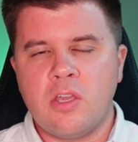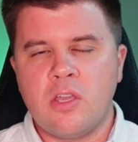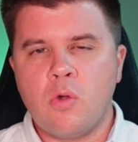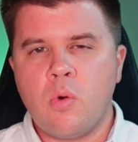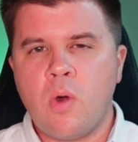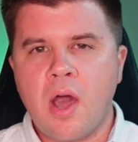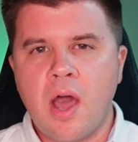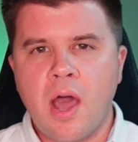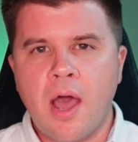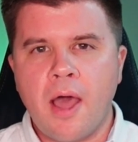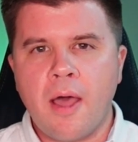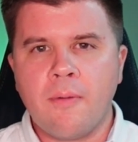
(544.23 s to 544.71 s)

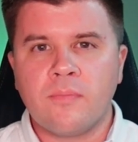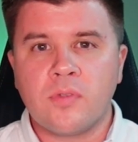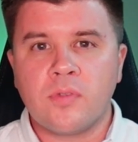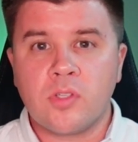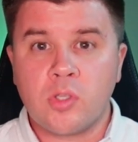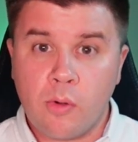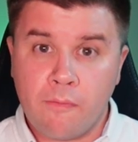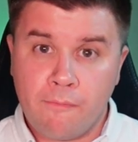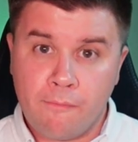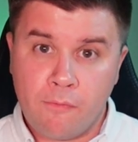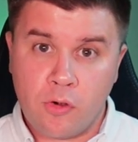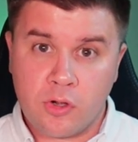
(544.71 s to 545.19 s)
are, so
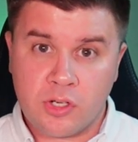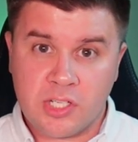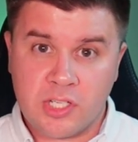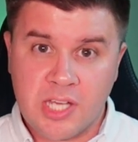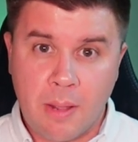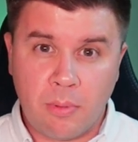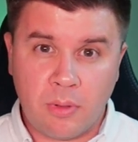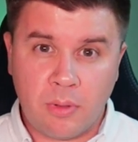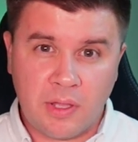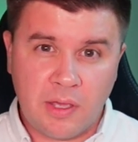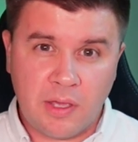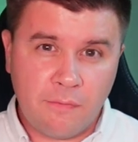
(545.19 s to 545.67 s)
for example,
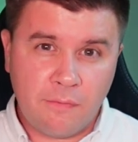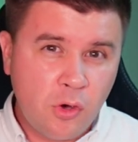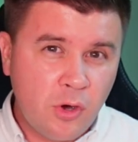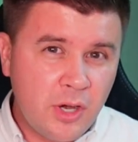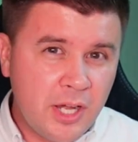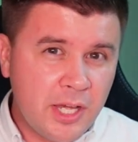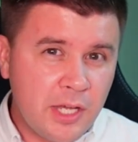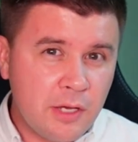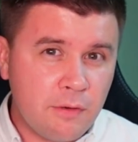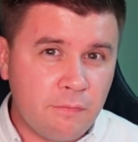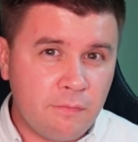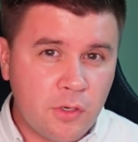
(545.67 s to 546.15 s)
if you're an
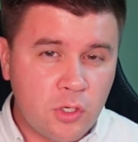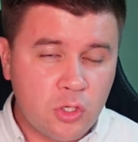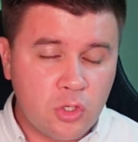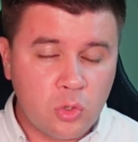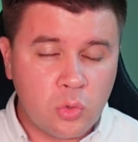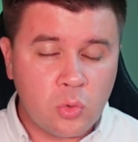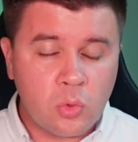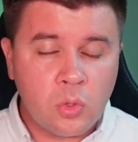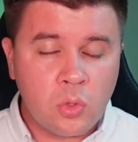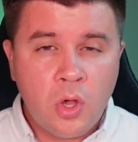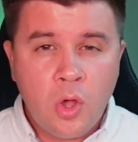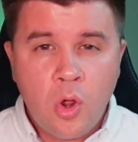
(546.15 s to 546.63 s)
individual
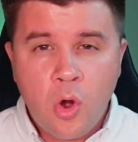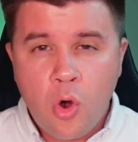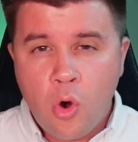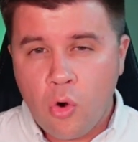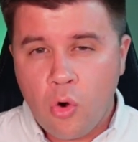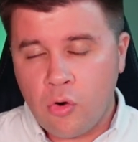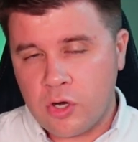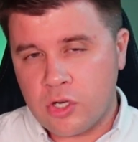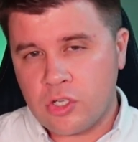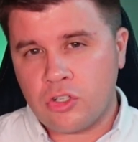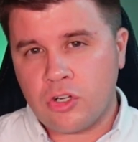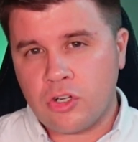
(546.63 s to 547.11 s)
or a
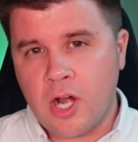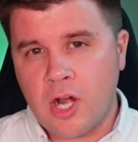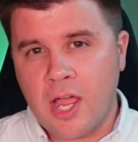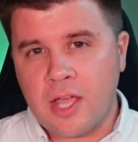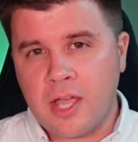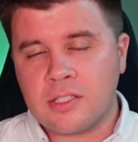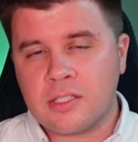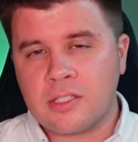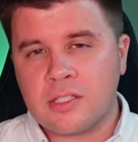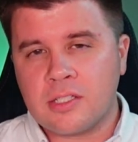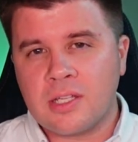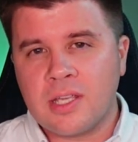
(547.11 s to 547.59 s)

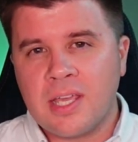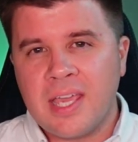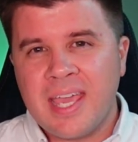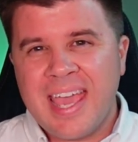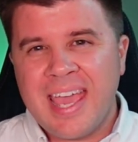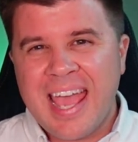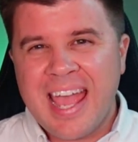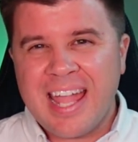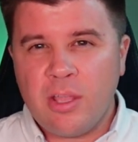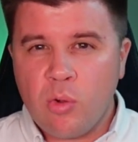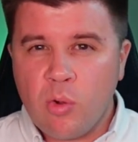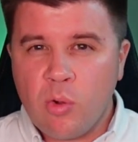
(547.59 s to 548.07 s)
trust and
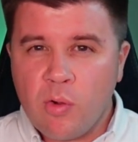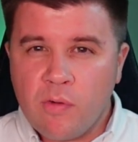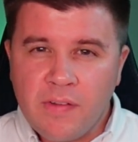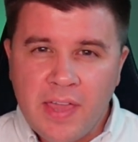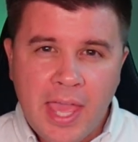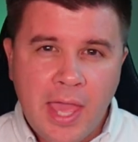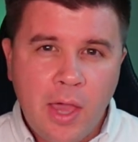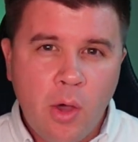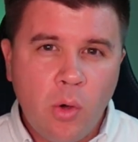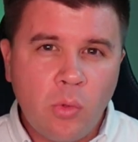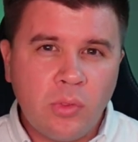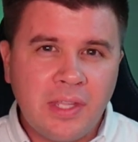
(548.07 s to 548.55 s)
you have
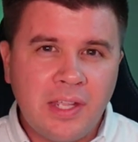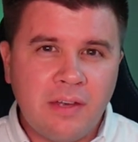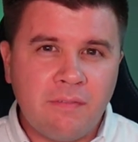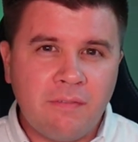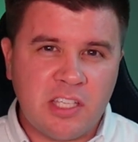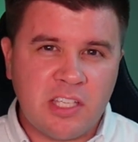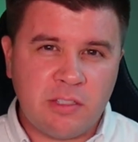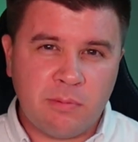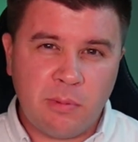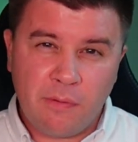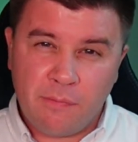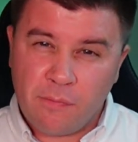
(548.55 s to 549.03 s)
held the
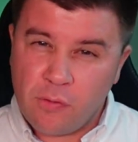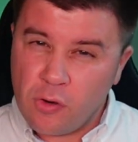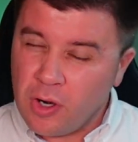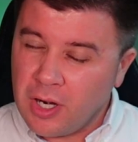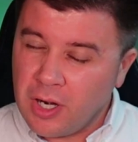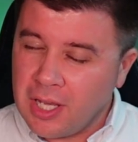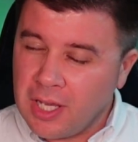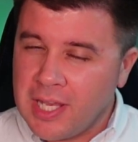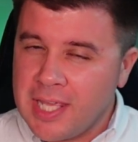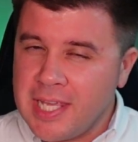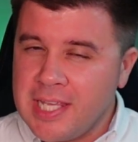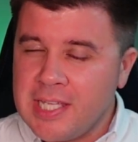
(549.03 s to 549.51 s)
investment for at
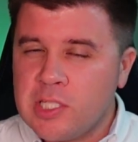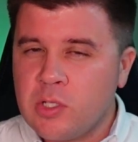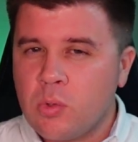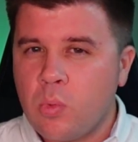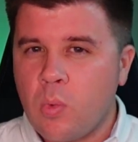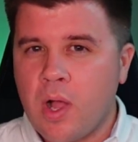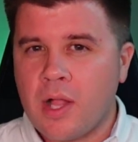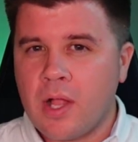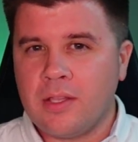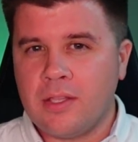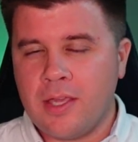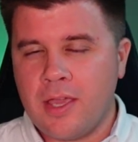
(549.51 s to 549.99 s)
least
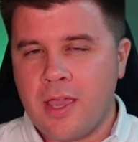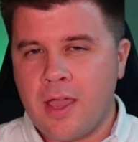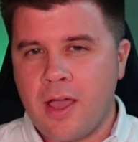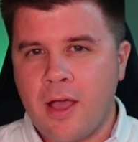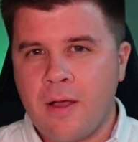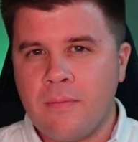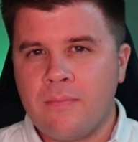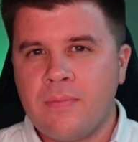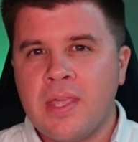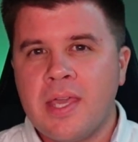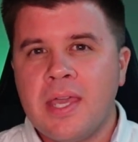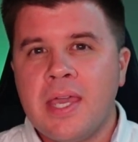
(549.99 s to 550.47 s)
1 year,
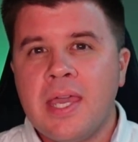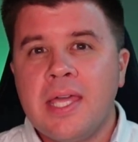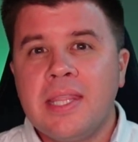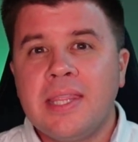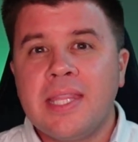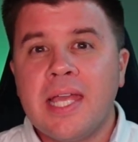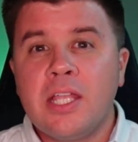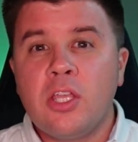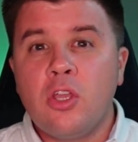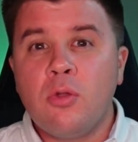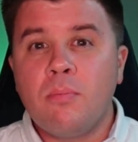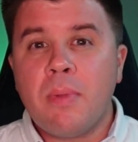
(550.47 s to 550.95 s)
then
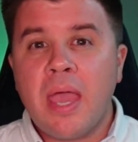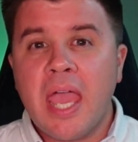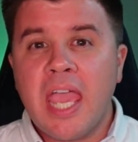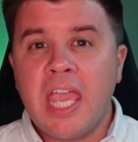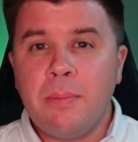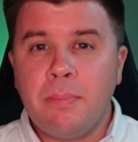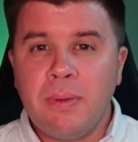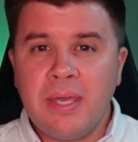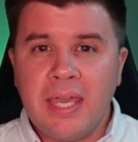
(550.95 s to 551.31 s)
you may be